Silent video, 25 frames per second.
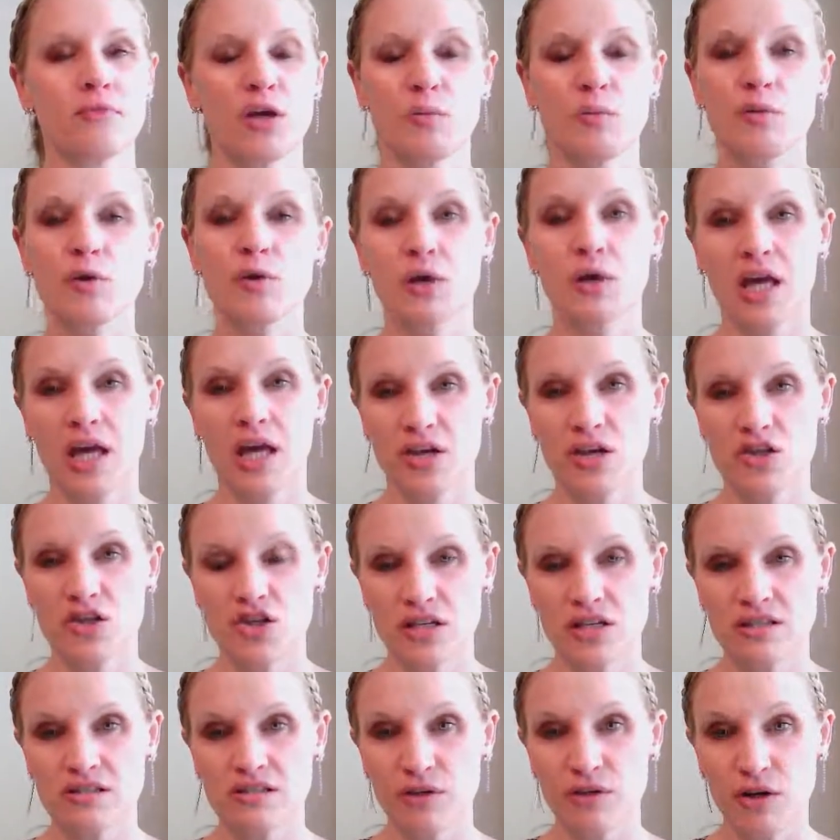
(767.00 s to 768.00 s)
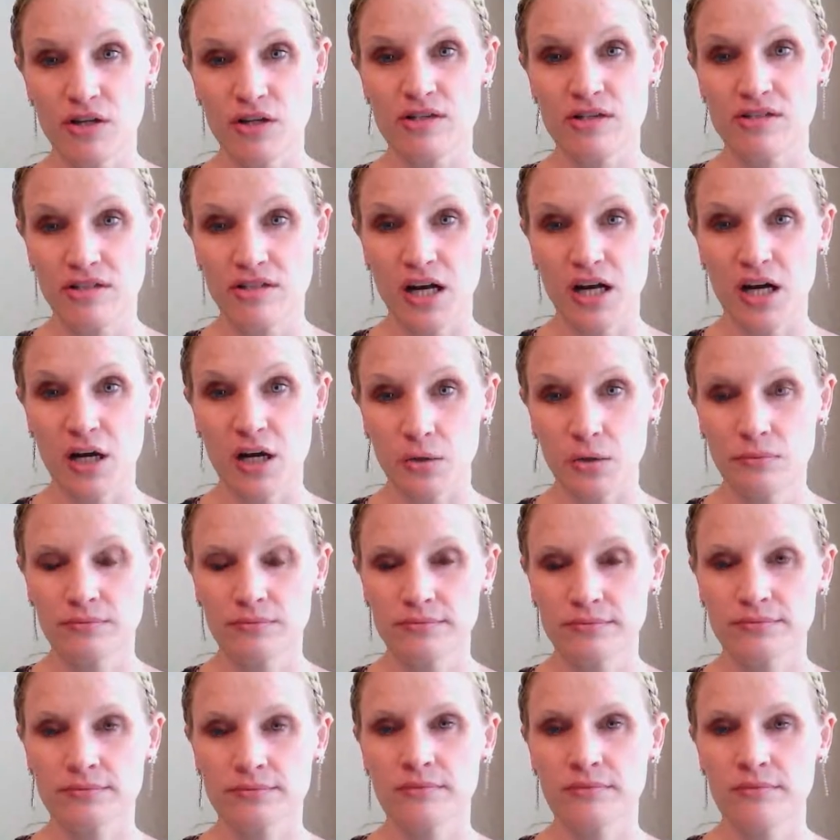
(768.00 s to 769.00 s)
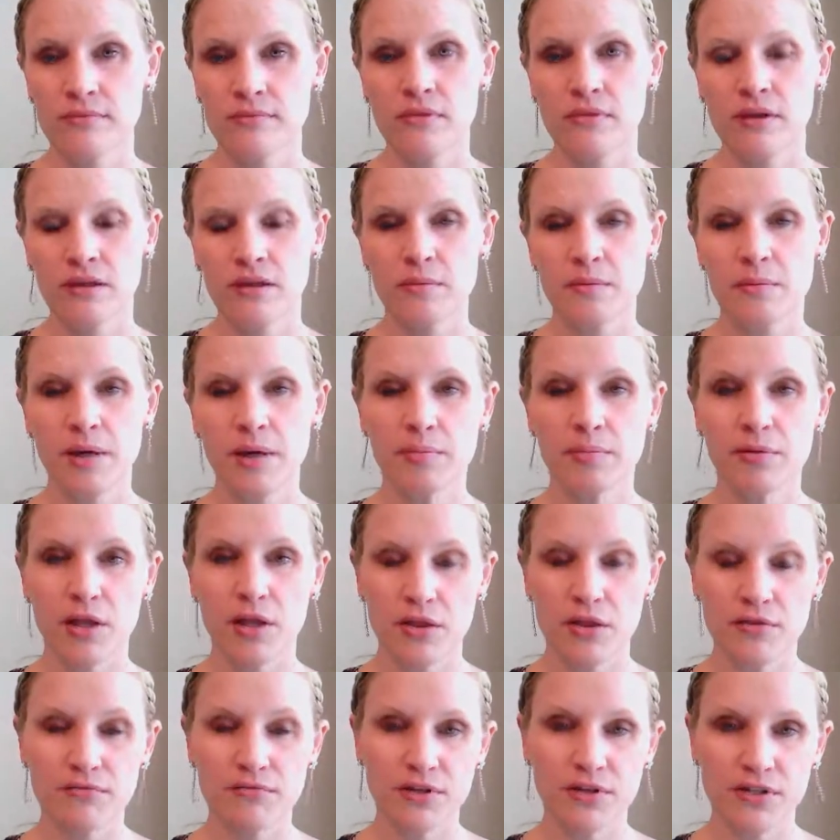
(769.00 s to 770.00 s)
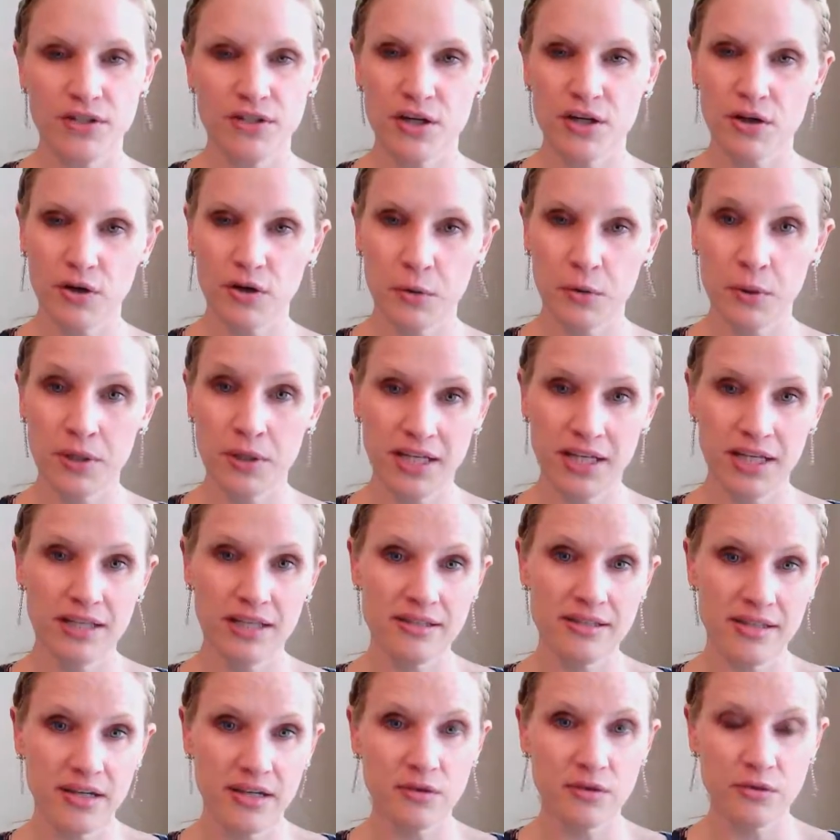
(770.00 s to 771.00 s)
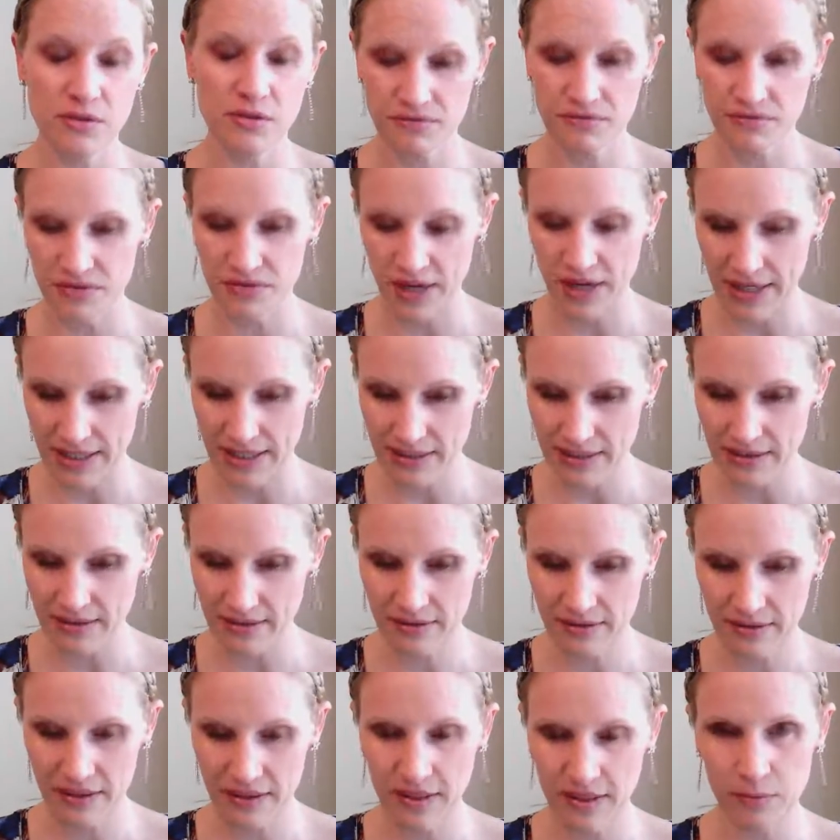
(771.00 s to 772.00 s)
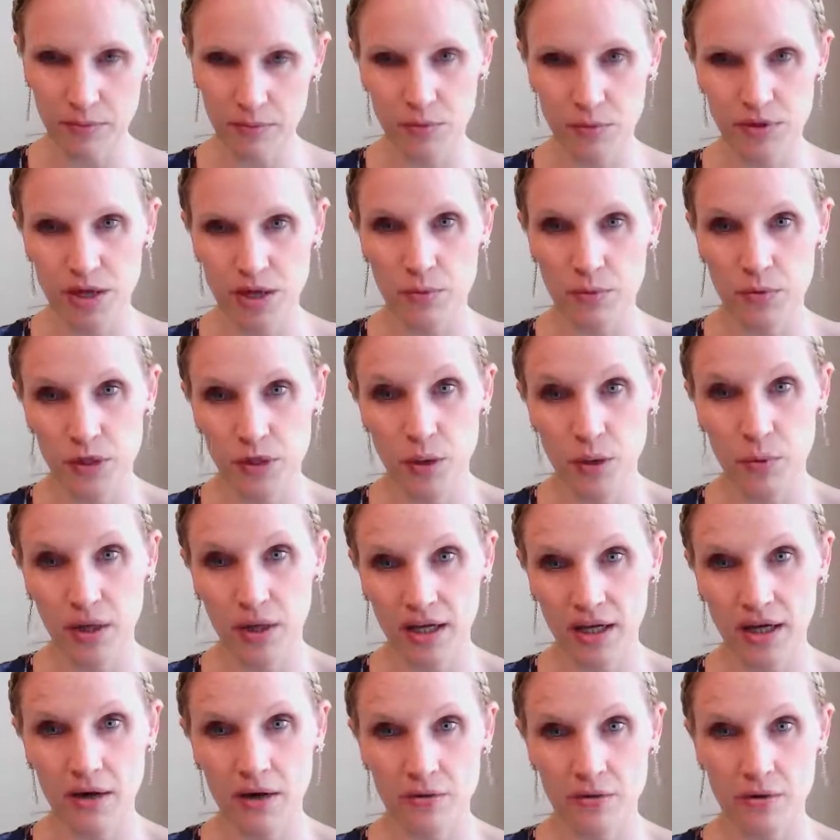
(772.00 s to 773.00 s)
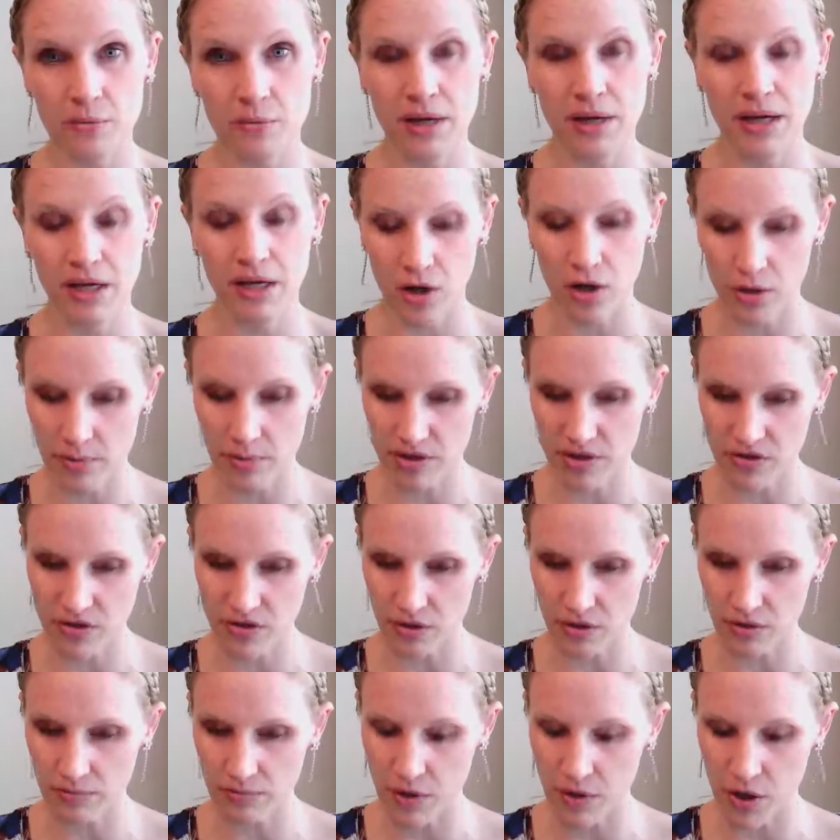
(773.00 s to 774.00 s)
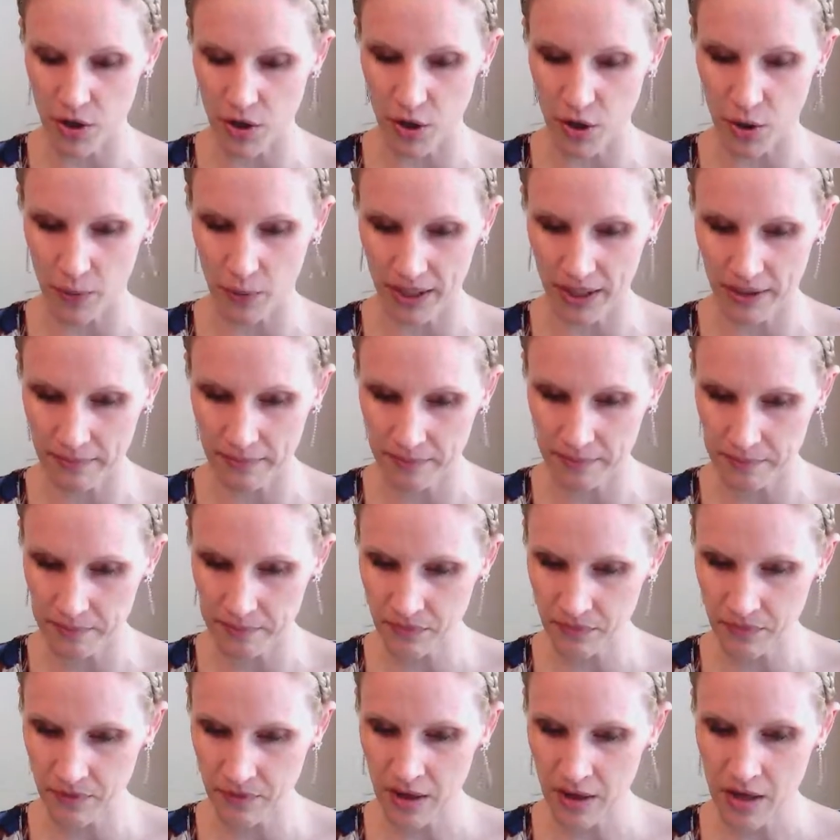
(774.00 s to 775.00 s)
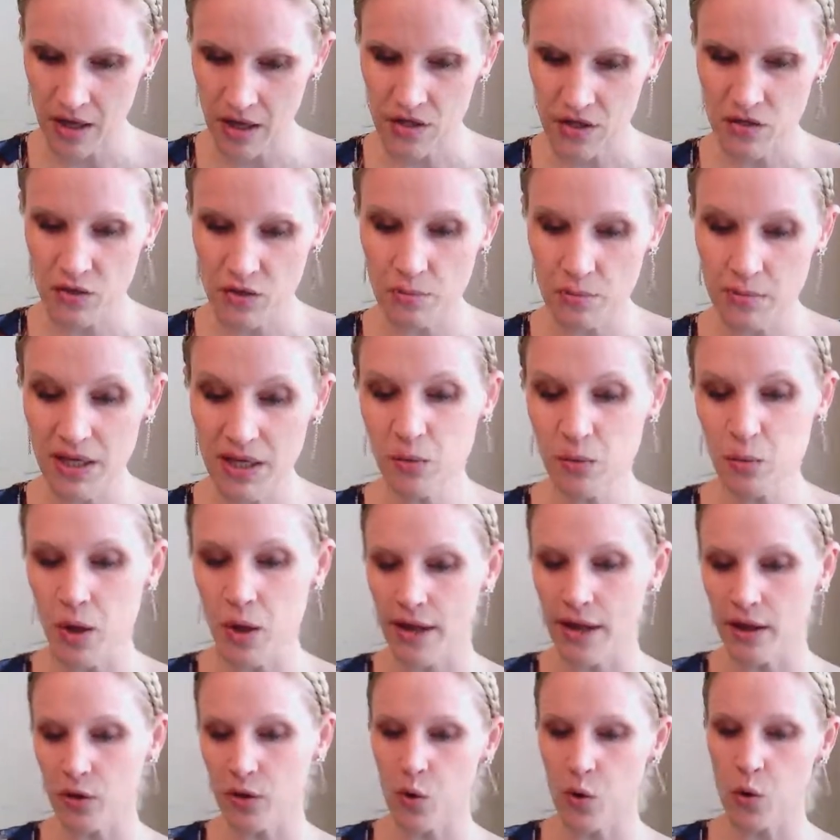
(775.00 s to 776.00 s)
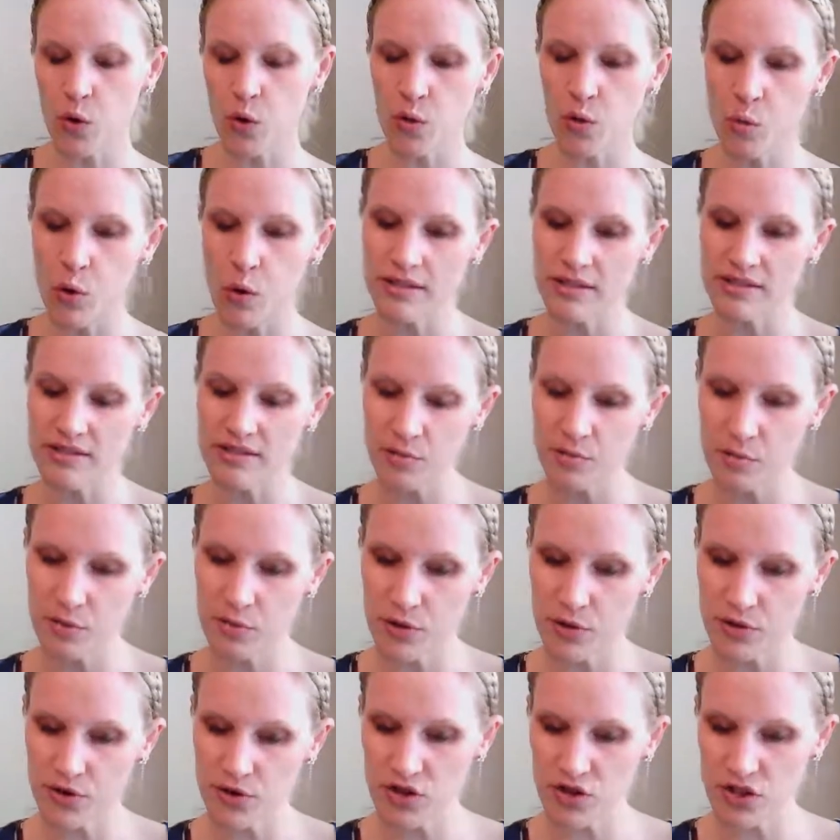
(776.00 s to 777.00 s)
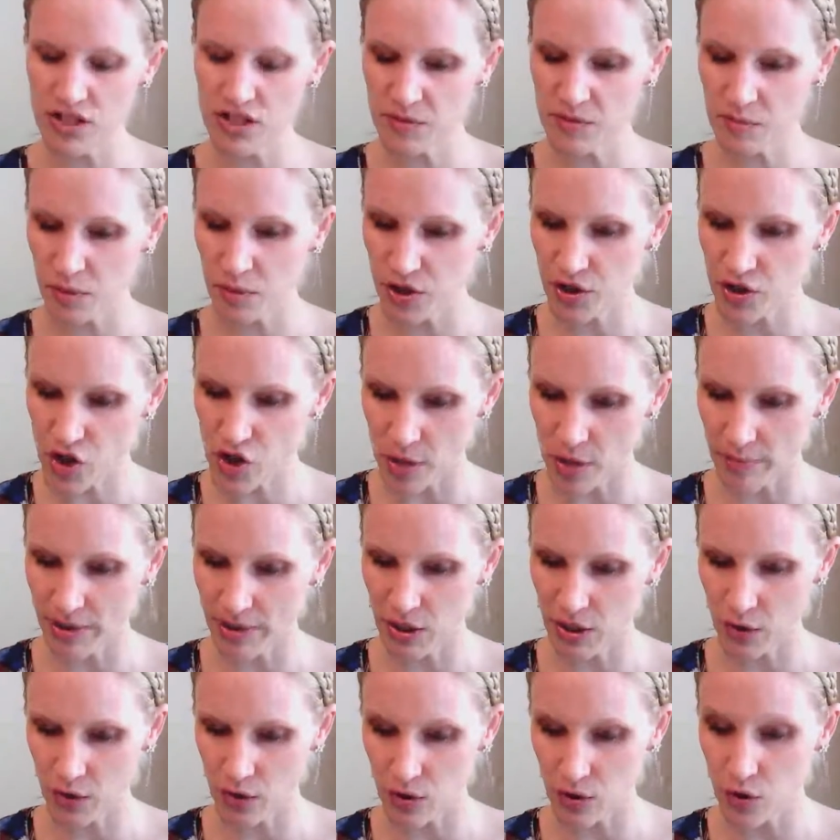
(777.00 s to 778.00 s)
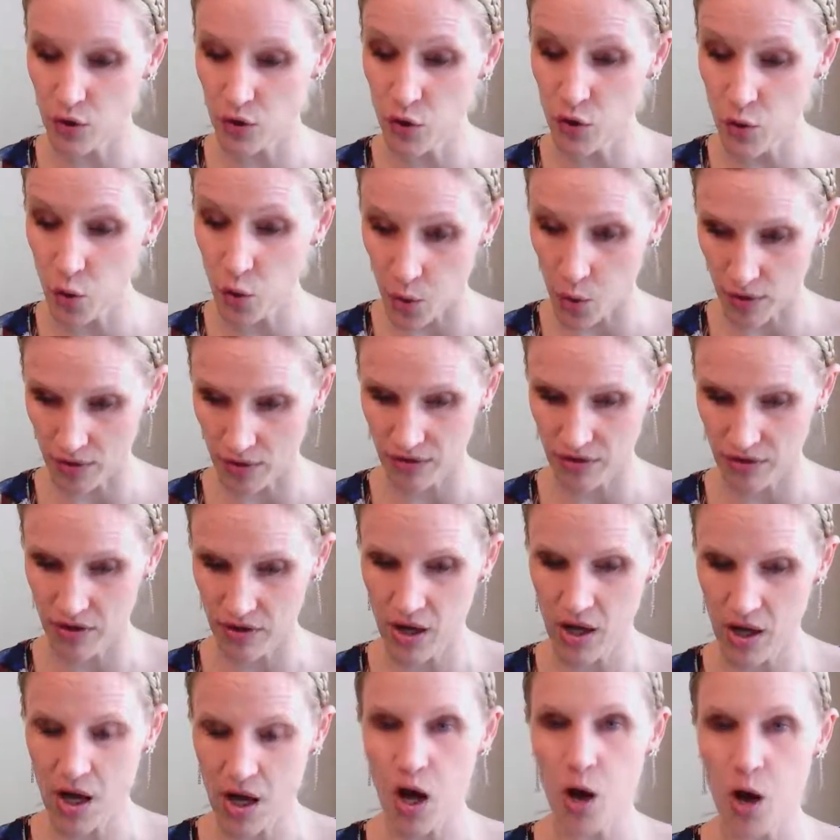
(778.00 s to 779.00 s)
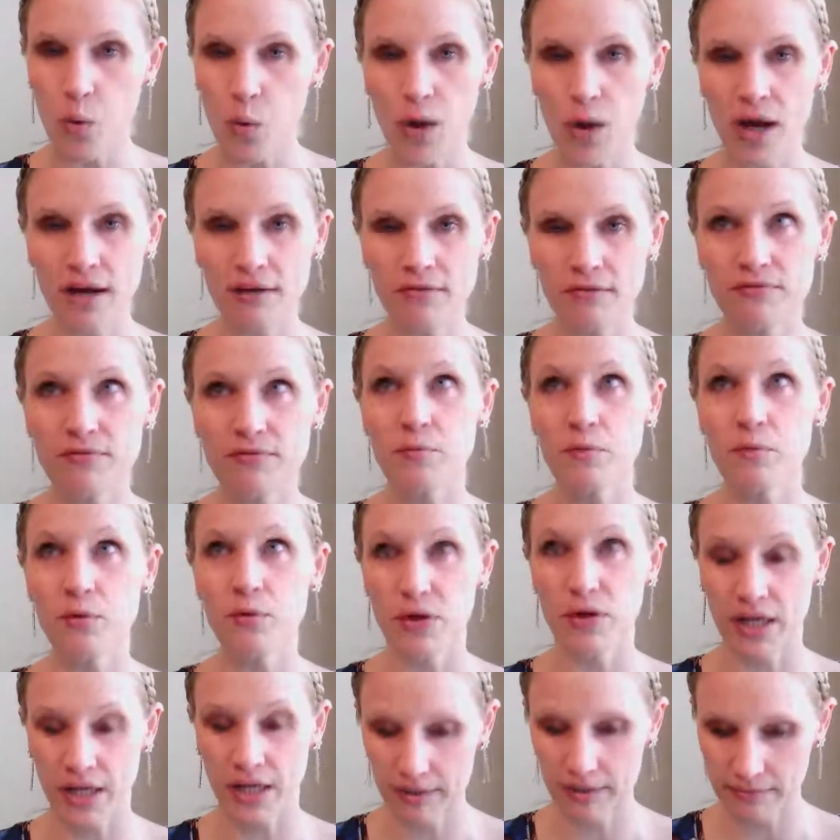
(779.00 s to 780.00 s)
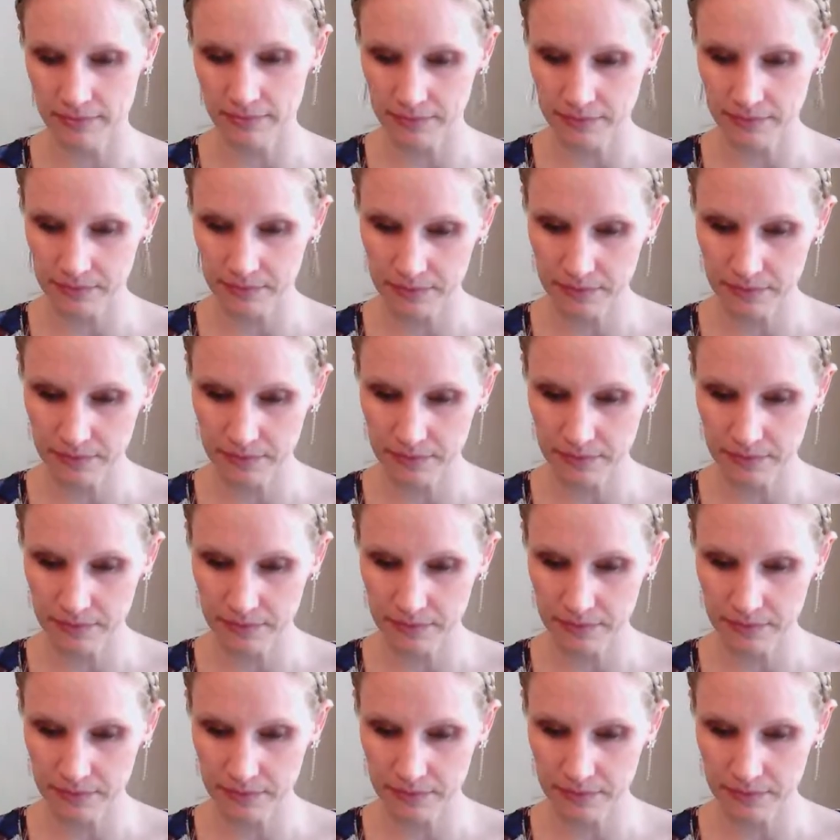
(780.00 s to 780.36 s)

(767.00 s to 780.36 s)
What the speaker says: communication is very slow, the people on the frontier are going to continue to fight without knowing how their main armies are going. So meanwhile, Cornwallis had pushed his British army north away from Greene,